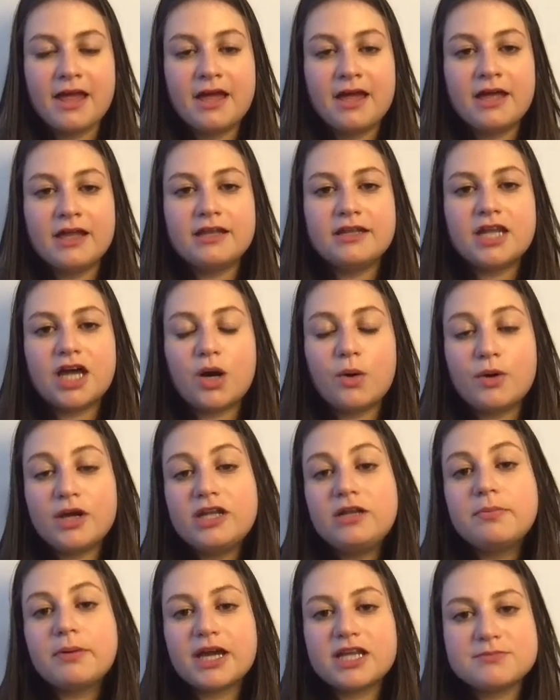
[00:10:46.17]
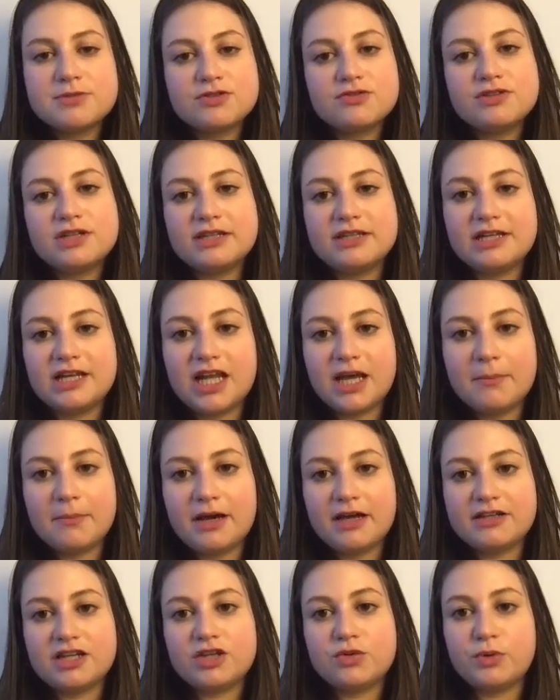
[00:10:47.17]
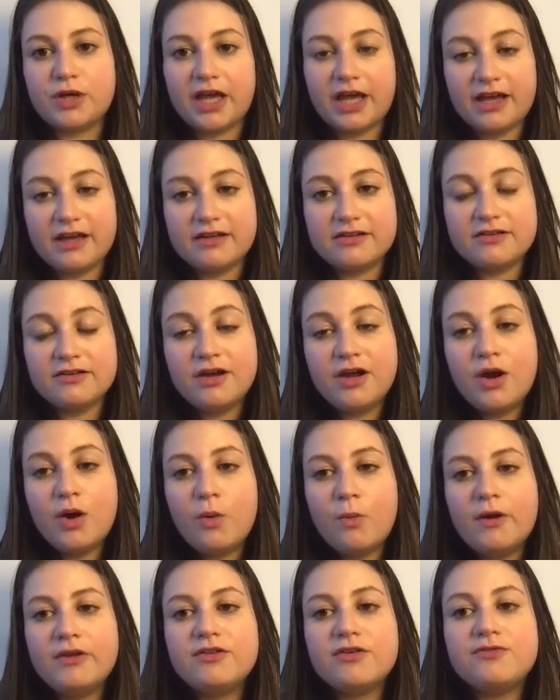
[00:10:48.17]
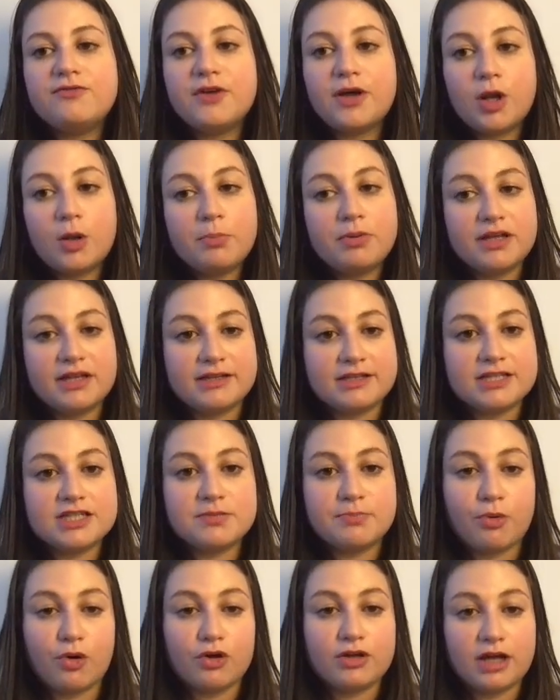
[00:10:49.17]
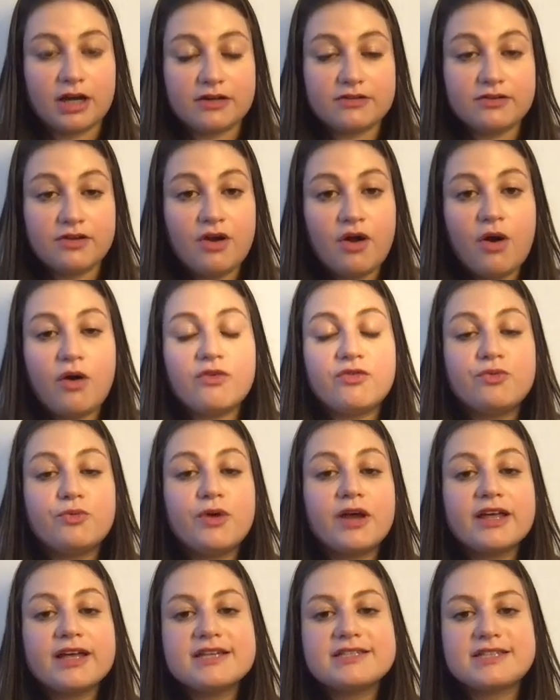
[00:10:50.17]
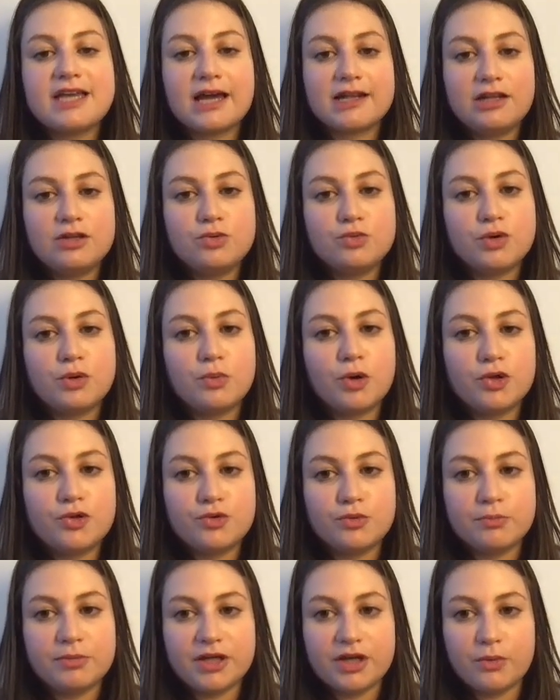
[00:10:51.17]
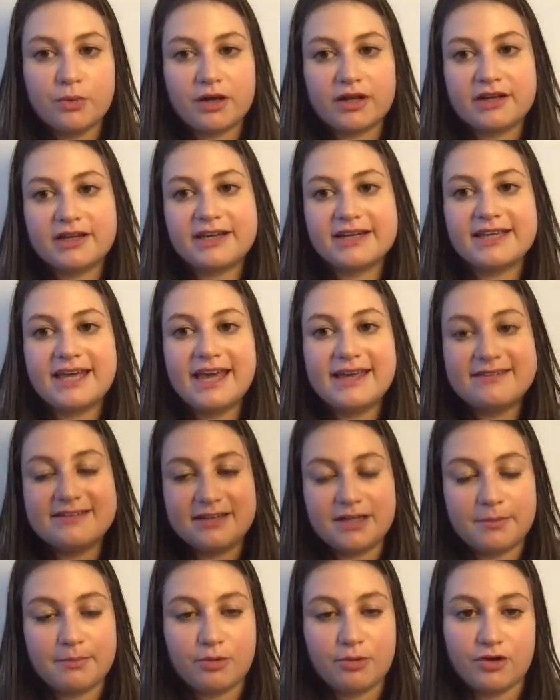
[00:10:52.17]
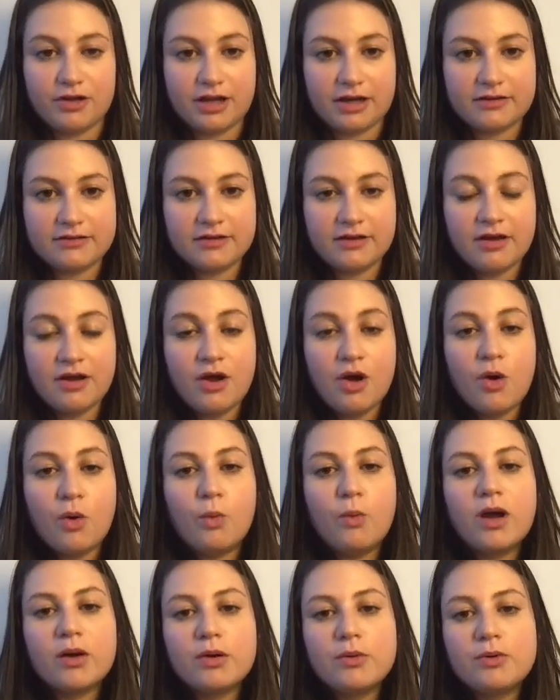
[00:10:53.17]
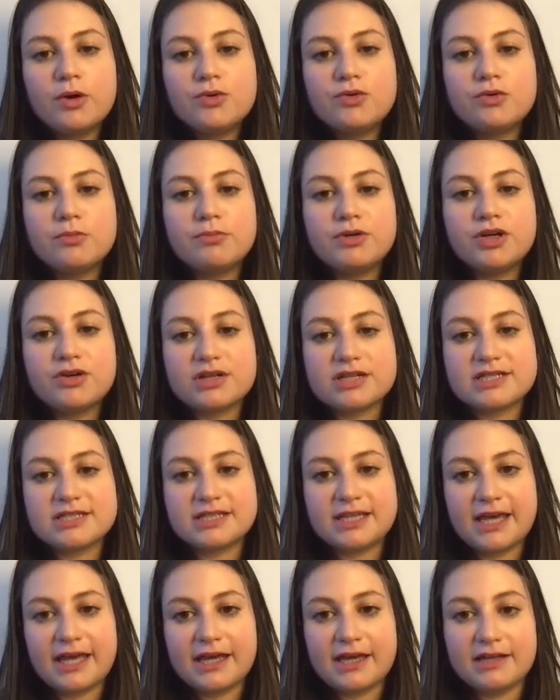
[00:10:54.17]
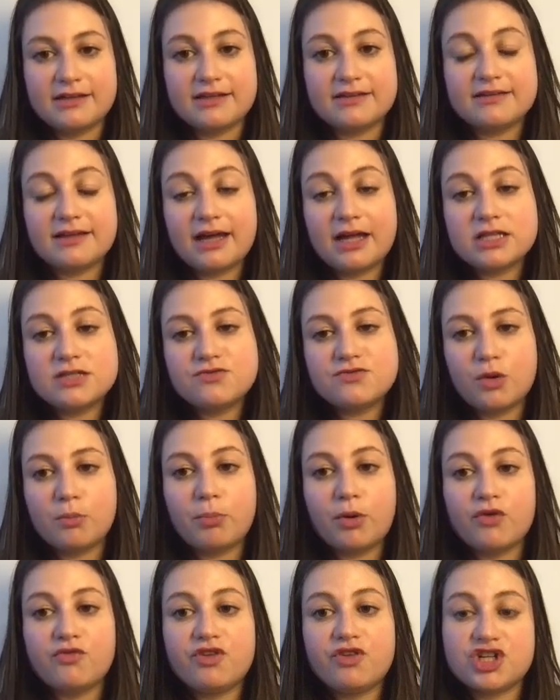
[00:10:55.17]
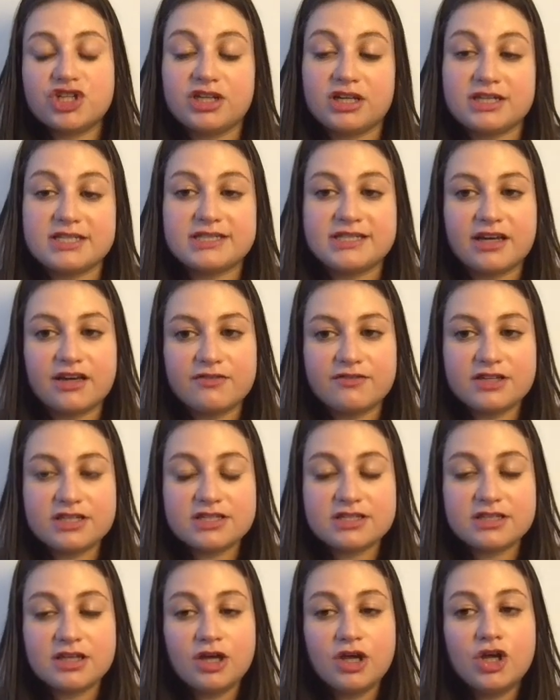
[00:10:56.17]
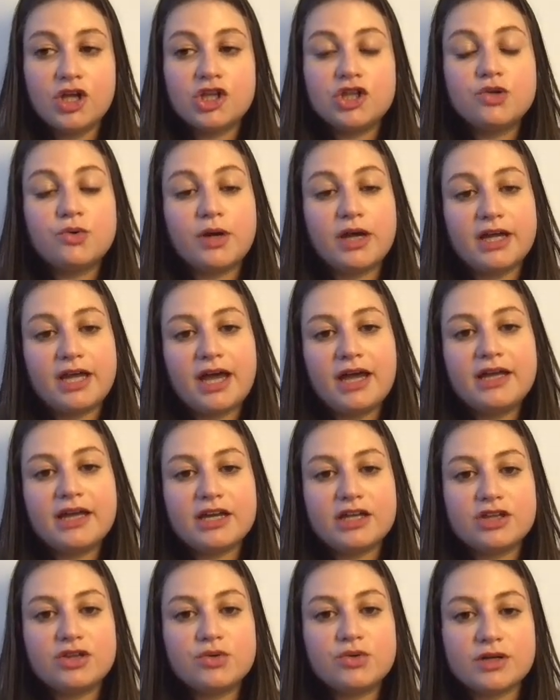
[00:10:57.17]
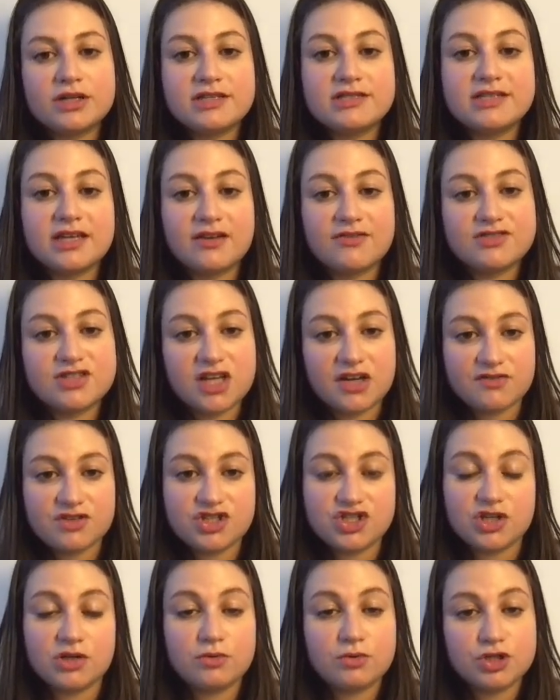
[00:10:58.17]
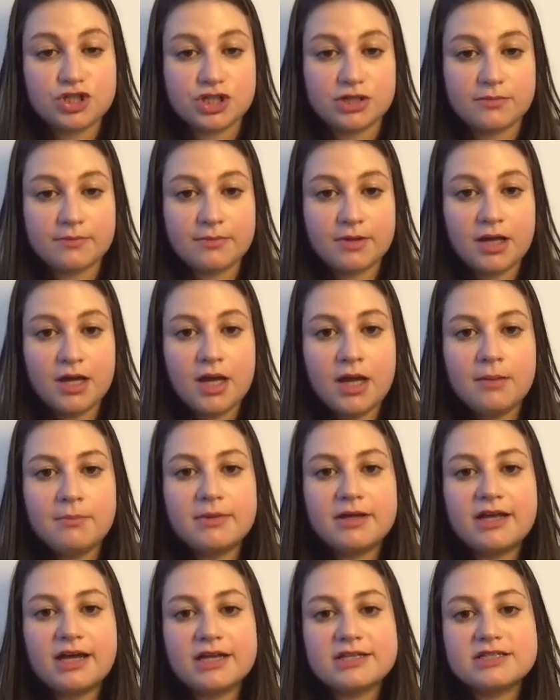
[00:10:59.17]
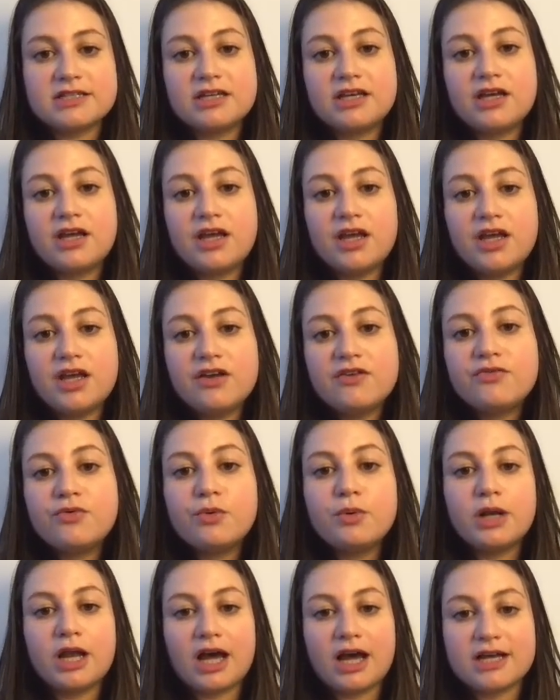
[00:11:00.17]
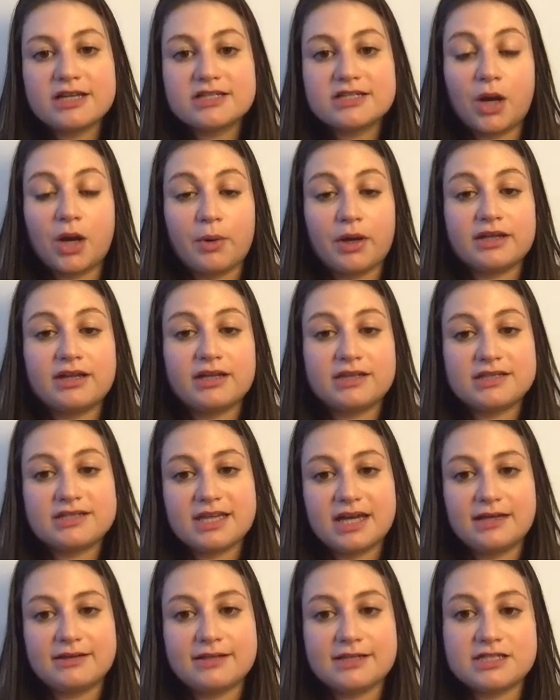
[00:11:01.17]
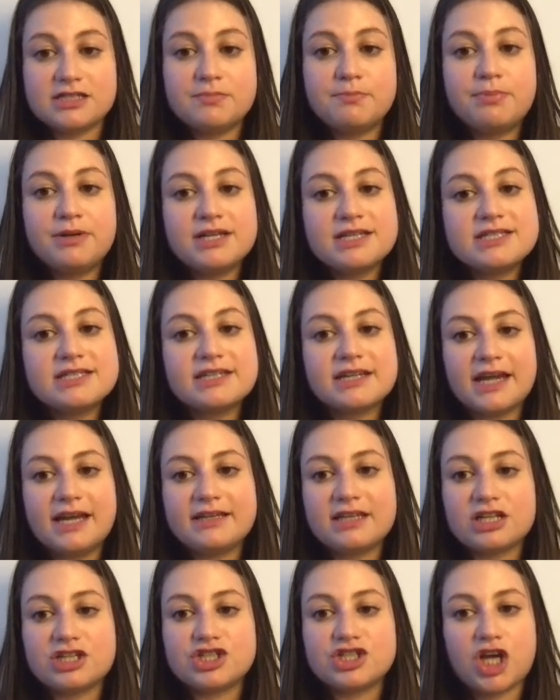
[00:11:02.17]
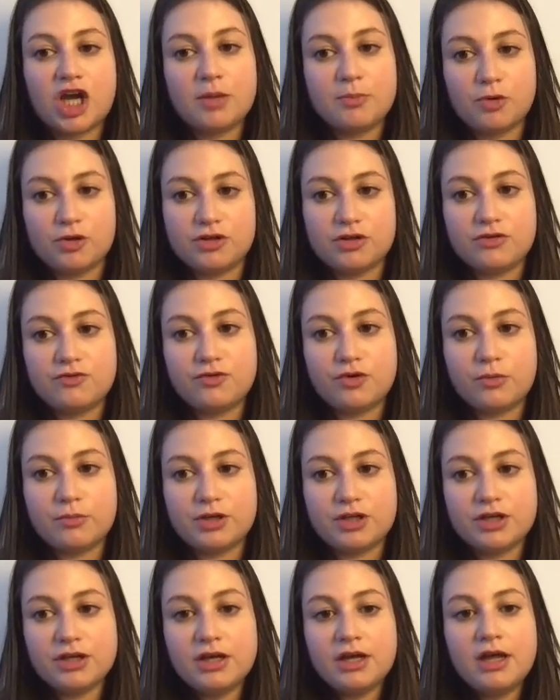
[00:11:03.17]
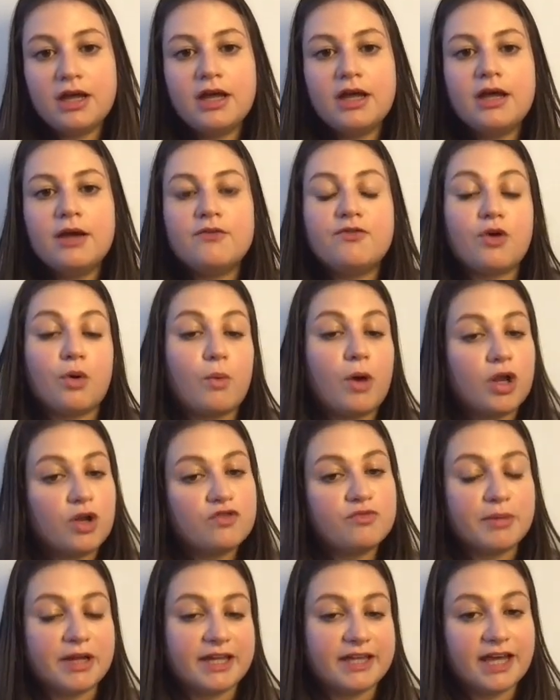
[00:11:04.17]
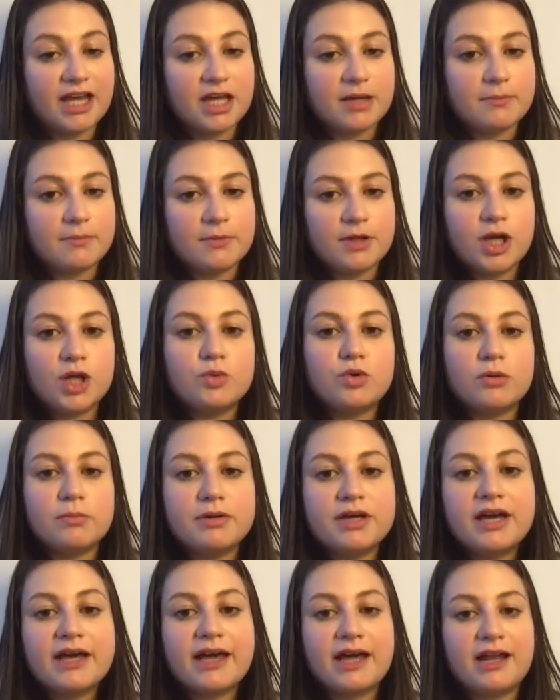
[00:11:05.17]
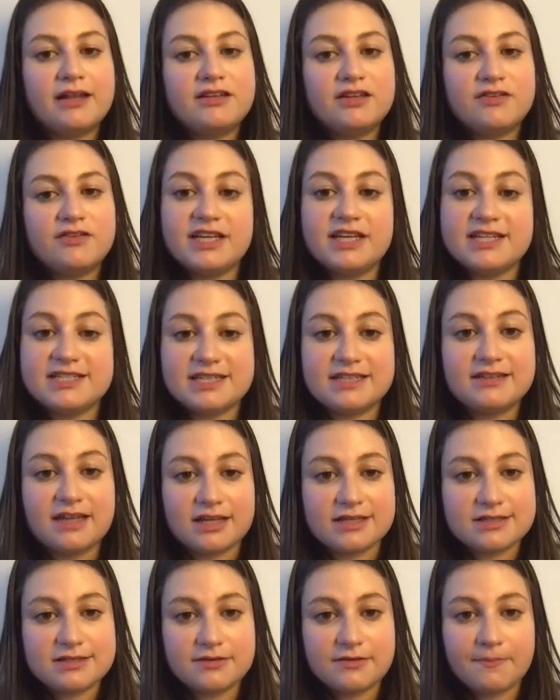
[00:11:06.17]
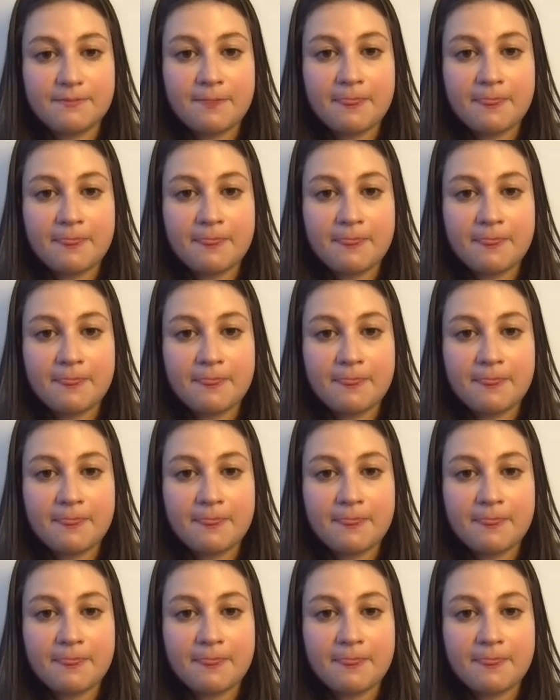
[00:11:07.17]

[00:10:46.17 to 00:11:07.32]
Now, it brings me to the dilemma that we had when developing this product, of where exactly do we want to be when creating a product, where we want to be on a scale that transforms professional service to AI end-to-end self-service solution. Because if we will ask data scientist, please create a churn model for me for one of my game, it will be a relatively easy task.